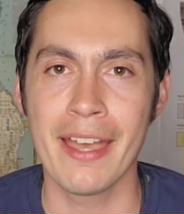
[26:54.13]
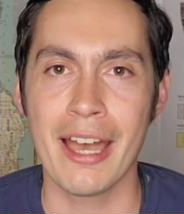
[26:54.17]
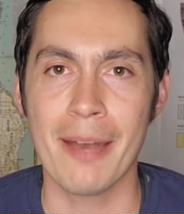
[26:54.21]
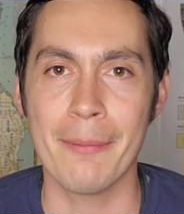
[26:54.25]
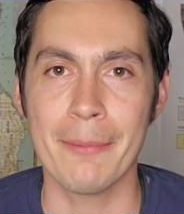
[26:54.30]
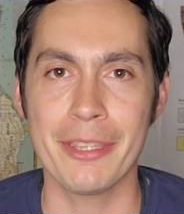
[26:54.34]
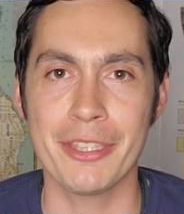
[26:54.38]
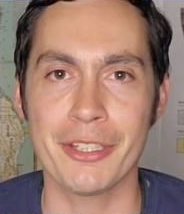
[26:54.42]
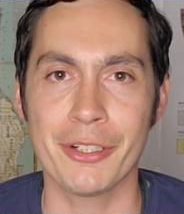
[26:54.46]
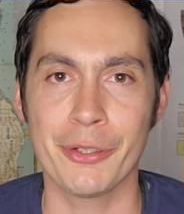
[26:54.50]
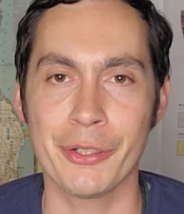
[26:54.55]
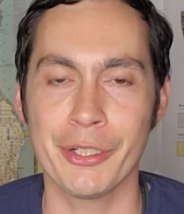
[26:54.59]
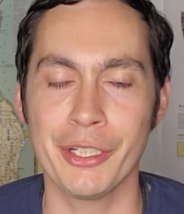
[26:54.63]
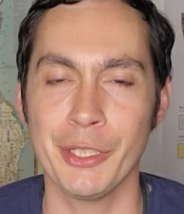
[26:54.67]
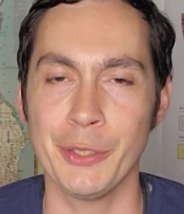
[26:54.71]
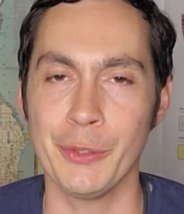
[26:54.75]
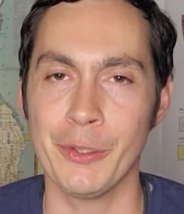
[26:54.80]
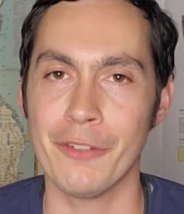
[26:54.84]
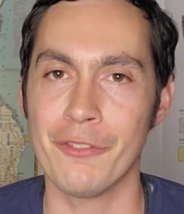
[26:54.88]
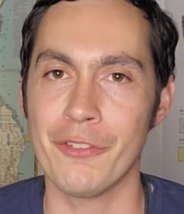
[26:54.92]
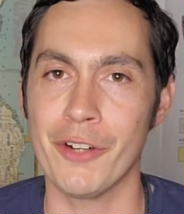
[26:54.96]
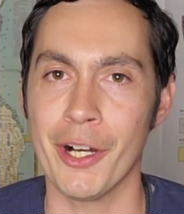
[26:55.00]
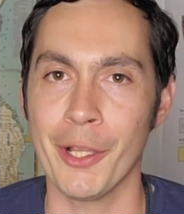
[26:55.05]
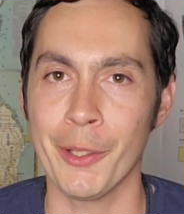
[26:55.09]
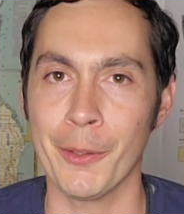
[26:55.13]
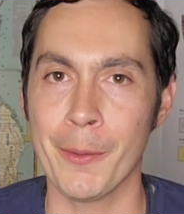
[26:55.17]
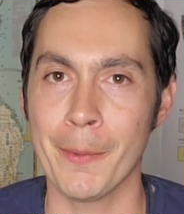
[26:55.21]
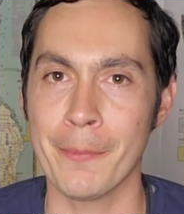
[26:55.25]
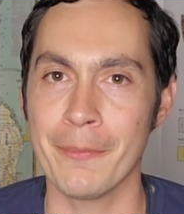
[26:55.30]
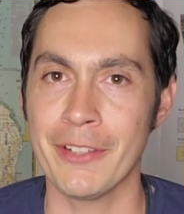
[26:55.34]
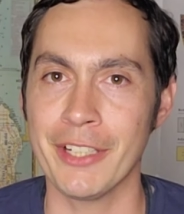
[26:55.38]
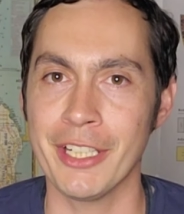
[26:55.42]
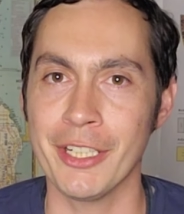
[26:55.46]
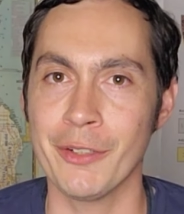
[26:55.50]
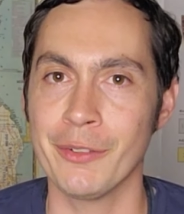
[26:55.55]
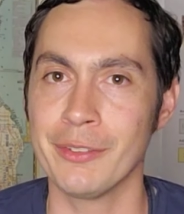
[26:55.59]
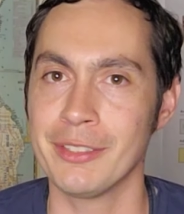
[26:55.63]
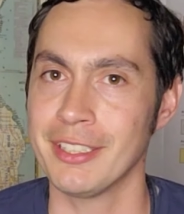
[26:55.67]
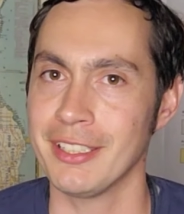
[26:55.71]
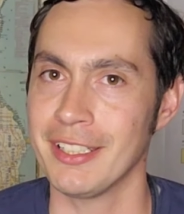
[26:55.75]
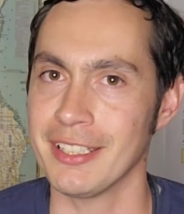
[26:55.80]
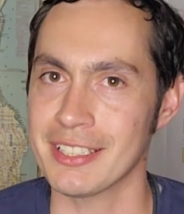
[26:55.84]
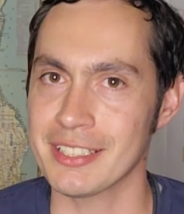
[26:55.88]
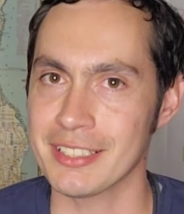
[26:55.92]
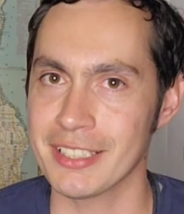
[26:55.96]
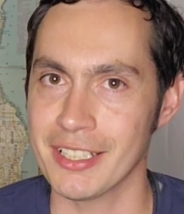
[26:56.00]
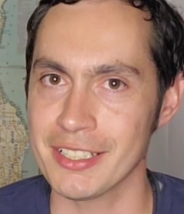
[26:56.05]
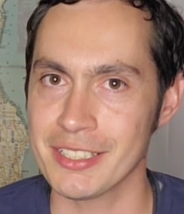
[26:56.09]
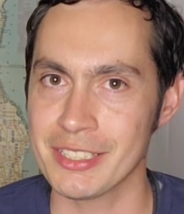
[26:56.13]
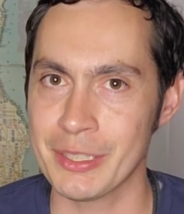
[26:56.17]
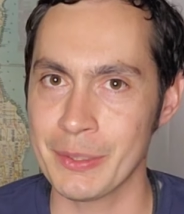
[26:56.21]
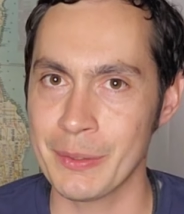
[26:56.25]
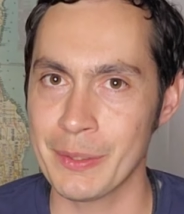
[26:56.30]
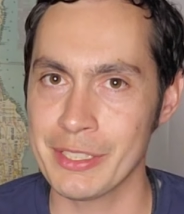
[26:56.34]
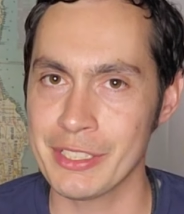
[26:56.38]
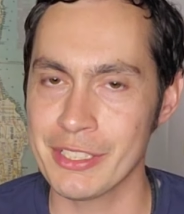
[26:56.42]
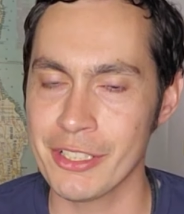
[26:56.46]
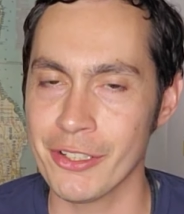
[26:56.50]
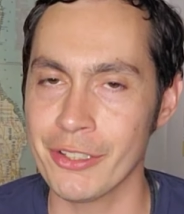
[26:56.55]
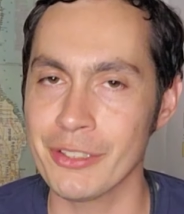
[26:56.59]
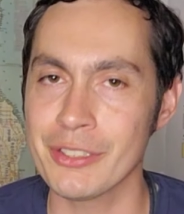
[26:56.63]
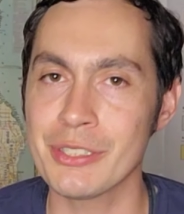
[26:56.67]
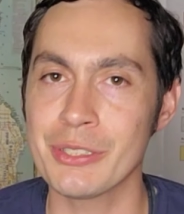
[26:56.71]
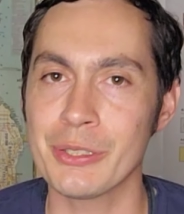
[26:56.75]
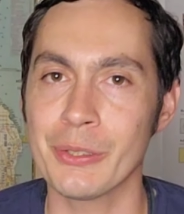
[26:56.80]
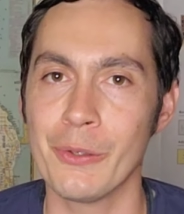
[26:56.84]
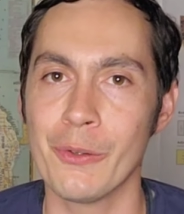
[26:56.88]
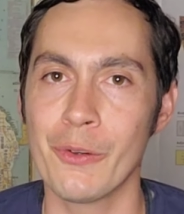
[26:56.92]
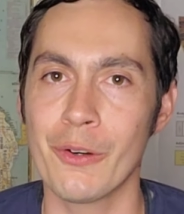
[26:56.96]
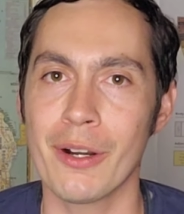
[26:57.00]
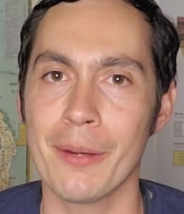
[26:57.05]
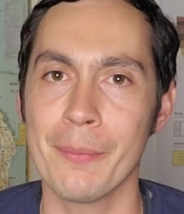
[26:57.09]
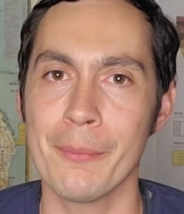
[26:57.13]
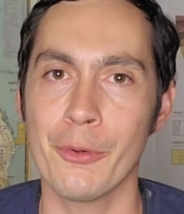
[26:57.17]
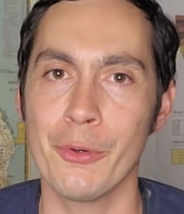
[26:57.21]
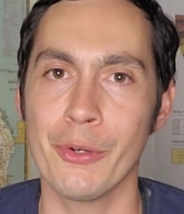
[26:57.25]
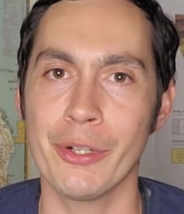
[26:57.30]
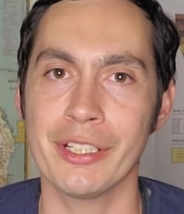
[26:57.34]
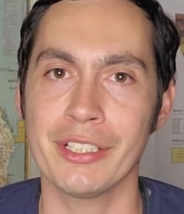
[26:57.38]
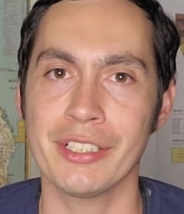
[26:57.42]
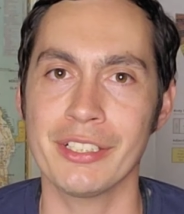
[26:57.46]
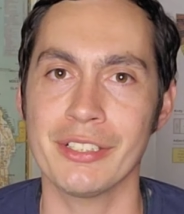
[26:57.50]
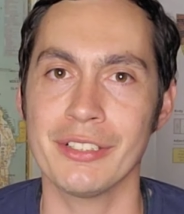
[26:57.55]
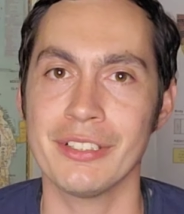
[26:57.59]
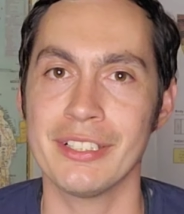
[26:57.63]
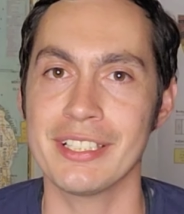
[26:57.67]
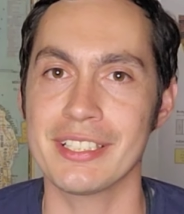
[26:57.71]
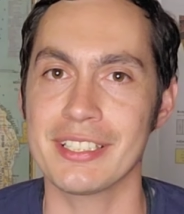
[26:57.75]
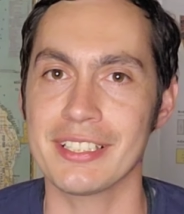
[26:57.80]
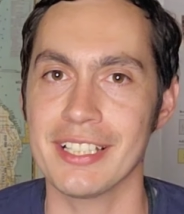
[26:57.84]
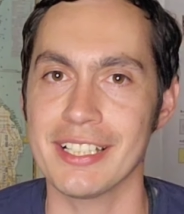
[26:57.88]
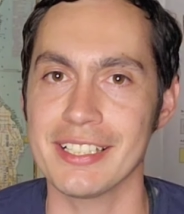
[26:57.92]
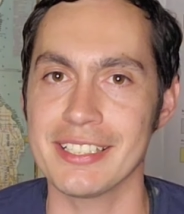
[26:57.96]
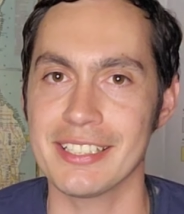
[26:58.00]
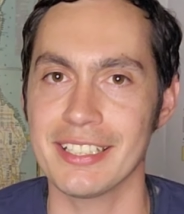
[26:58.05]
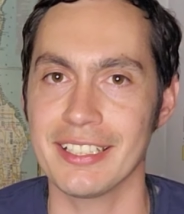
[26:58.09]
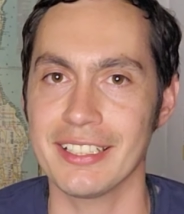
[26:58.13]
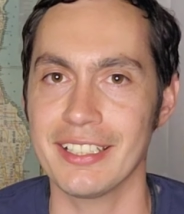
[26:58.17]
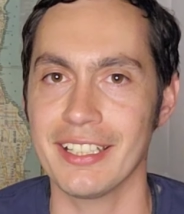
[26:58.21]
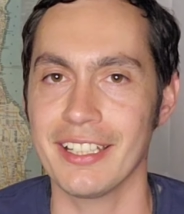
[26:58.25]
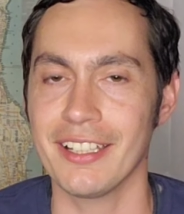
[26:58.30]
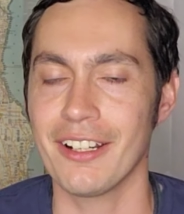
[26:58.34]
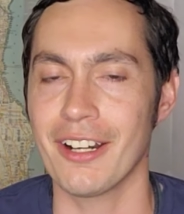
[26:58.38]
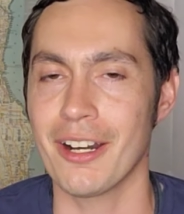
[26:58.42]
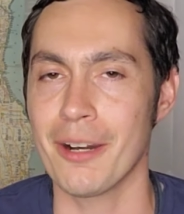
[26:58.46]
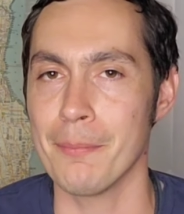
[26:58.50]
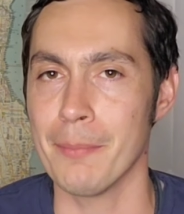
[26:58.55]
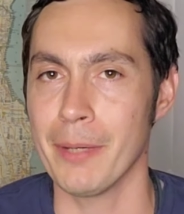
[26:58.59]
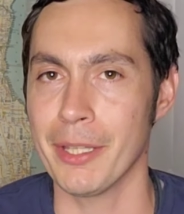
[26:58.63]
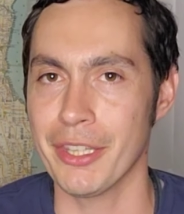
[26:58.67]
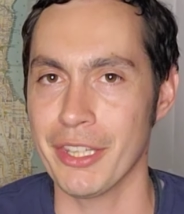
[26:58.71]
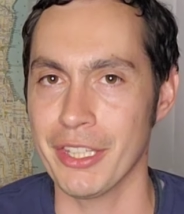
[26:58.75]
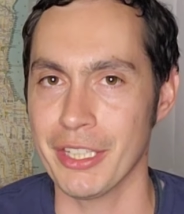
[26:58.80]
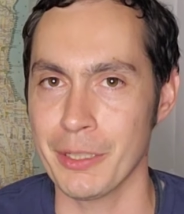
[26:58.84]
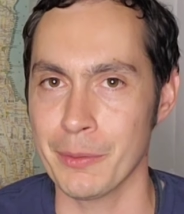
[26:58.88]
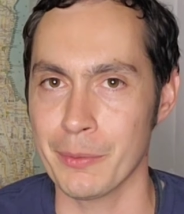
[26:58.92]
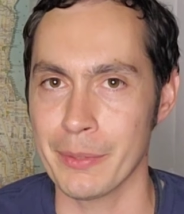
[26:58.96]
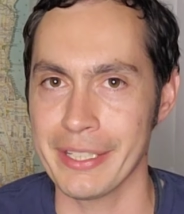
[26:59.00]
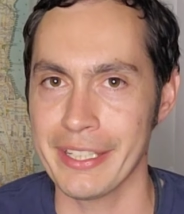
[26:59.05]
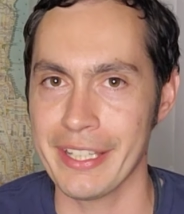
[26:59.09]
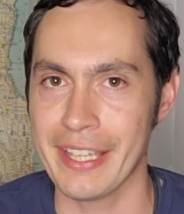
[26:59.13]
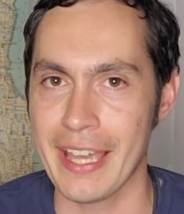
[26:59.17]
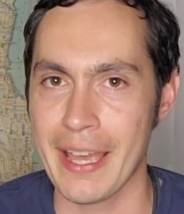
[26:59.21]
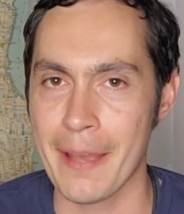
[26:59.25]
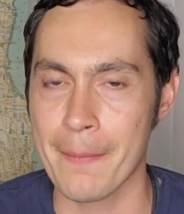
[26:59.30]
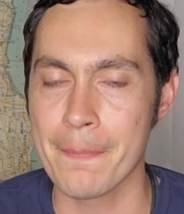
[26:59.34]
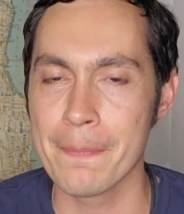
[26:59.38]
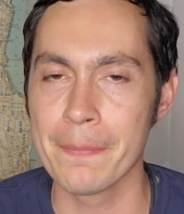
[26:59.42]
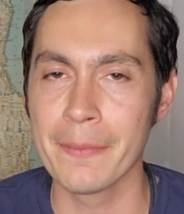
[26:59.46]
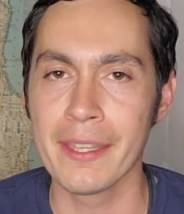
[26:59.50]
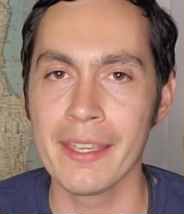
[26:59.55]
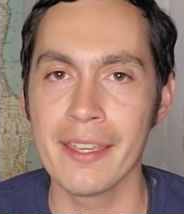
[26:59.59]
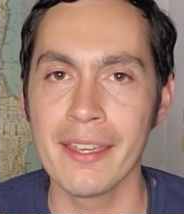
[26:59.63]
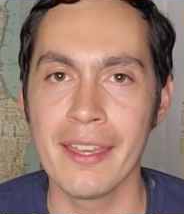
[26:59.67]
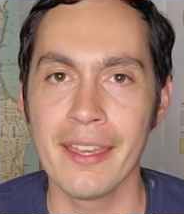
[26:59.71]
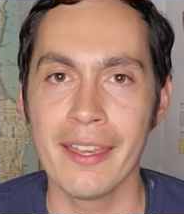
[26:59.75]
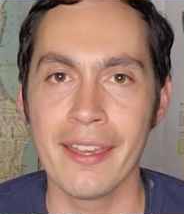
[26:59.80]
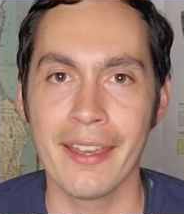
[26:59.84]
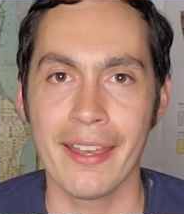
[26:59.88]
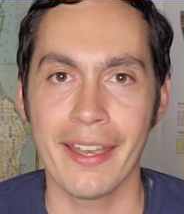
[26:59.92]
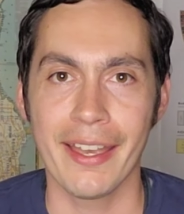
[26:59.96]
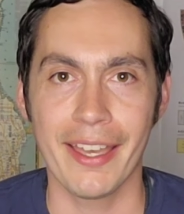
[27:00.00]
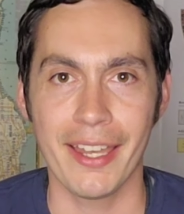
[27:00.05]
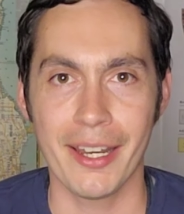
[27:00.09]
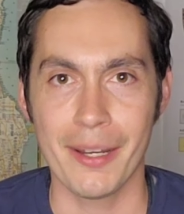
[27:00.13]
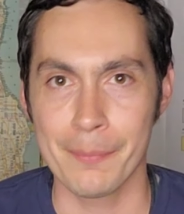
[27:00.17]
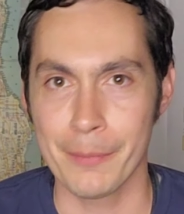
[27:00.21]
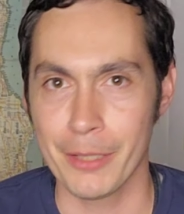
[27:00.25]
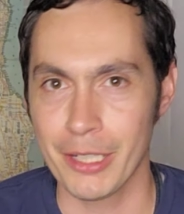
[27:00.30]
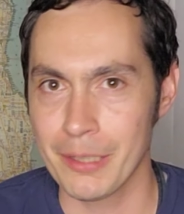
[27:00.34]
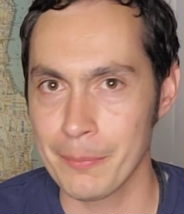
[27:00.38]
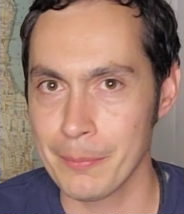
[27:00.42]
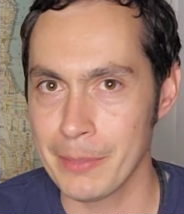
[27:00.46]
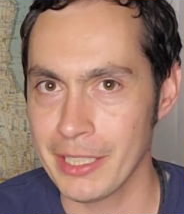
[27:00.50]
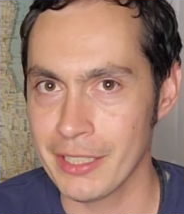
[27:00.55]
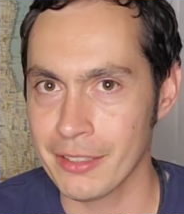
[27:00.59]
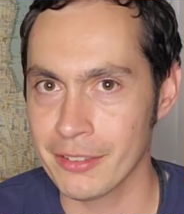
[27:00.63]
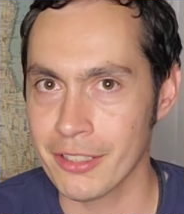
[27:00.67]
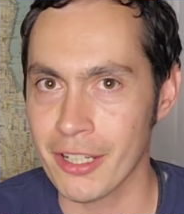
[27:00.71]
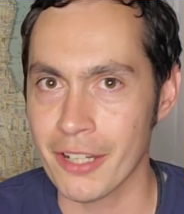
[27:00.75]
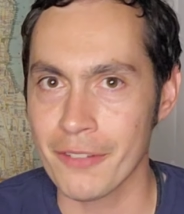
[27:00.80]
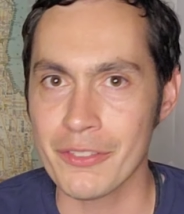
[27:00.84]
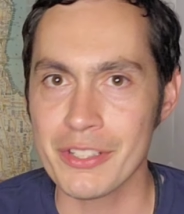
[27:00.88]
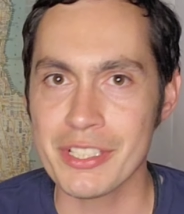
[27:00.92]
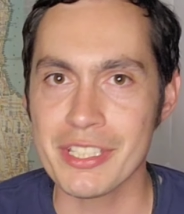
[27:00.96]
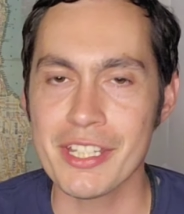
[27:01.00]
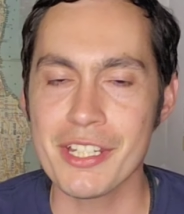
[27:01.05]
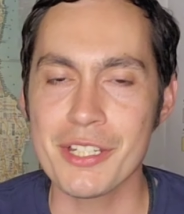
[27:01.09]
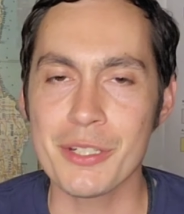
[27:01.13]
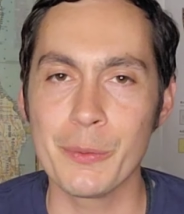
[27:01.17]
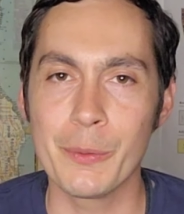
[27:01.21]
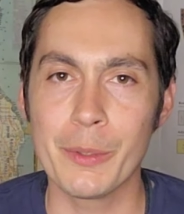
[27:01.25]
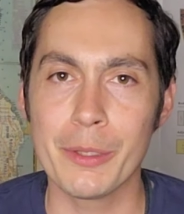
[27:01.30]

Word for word: I'm either going to do a follow up video to discuss the results, or I'm going to discuss it in our monthly recap. And I'm going to be in conversation